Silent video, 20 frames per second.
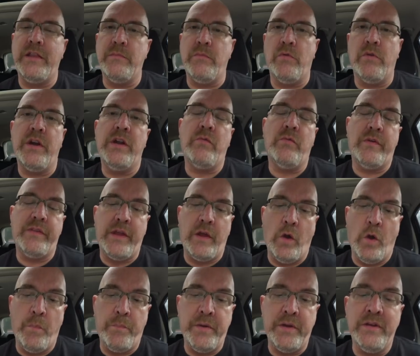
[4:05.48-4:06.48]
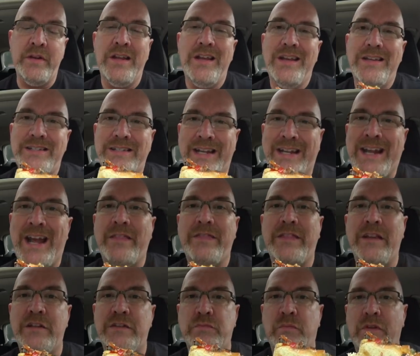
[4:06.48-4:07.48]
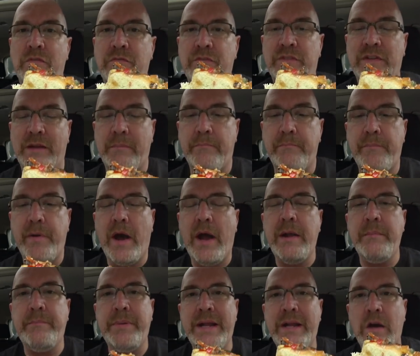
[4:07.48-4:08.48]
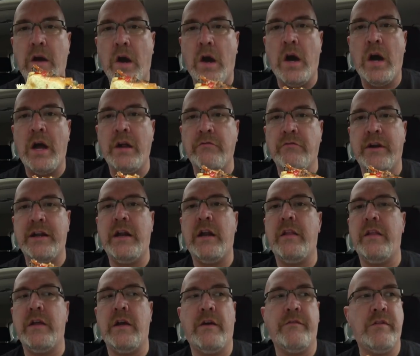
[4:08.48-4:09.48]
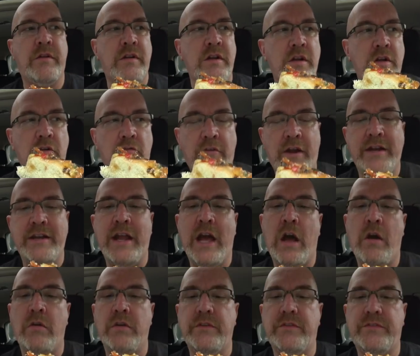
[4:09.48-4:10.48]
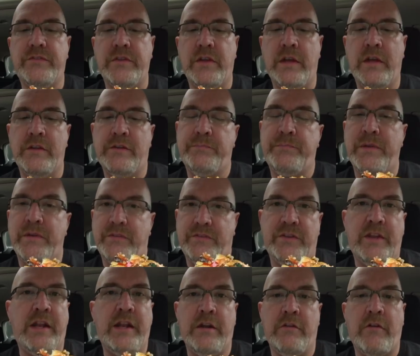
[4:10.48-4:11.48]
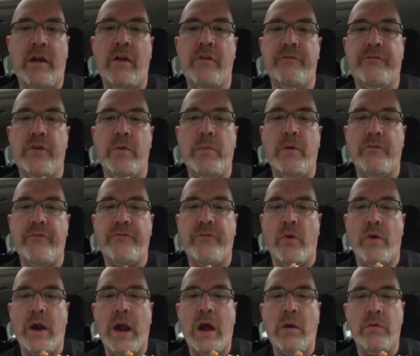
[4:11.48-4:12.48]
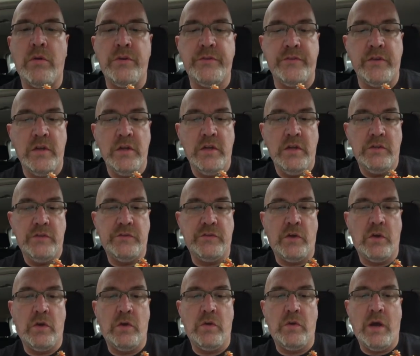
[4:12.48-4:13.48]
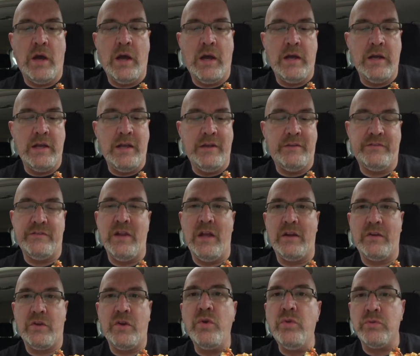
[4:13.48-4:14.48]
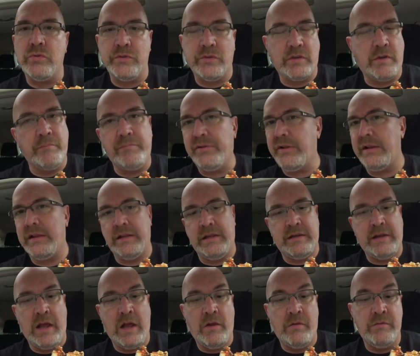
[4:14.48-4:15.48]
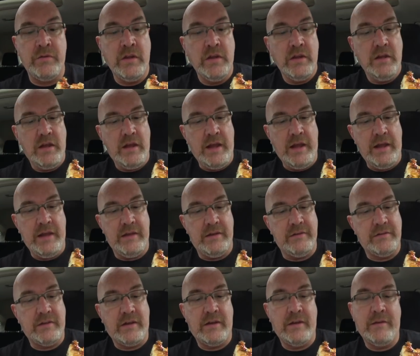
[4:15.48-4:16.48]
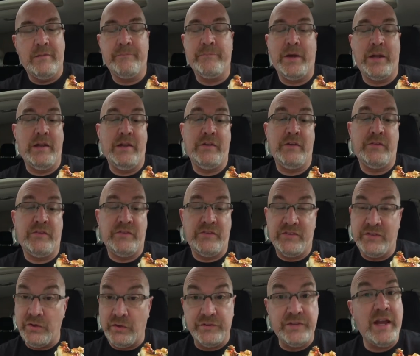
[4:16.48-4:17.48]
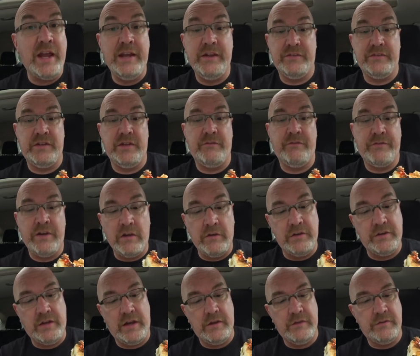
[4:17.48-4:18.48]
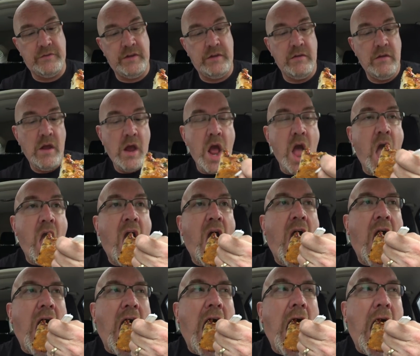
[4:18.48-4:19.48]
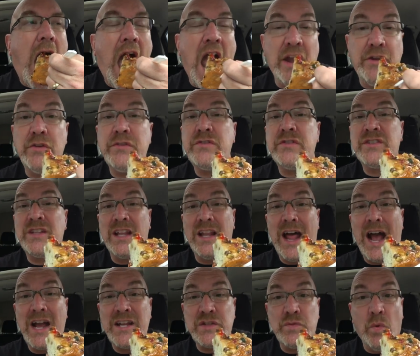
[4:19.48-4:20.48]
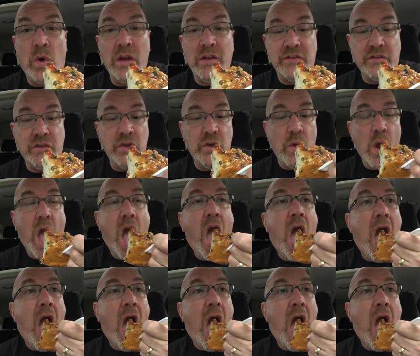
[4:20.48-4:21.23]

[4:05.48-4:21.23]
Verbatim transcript: in the morning when they open to get this when it was like piping hot right out of the oven. Right now it's it's been sitting around for about four hours. So uh, it's not cooled completely down. and uh, But it is still tasty, very tasty. And this is the last one too.